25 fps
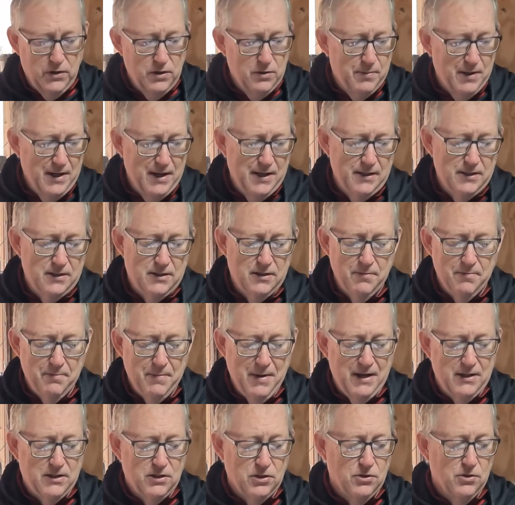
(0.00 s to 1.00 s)
2 bits
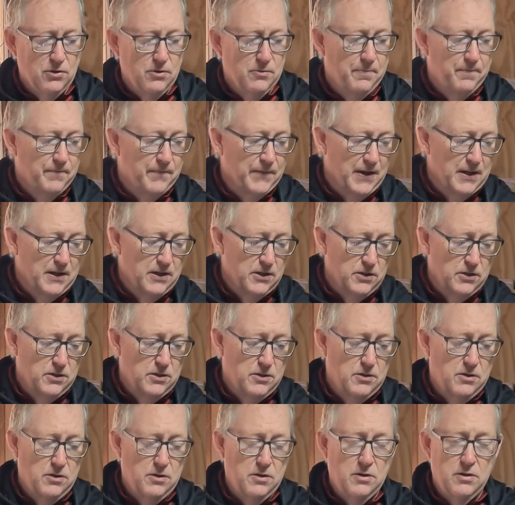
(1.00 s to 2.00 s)
of metal, and
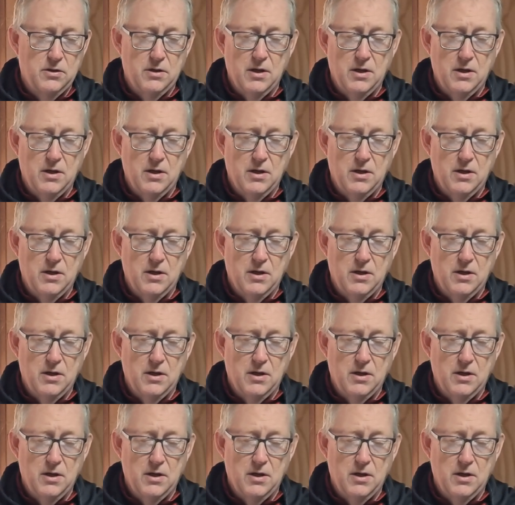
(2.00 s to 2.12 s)
it's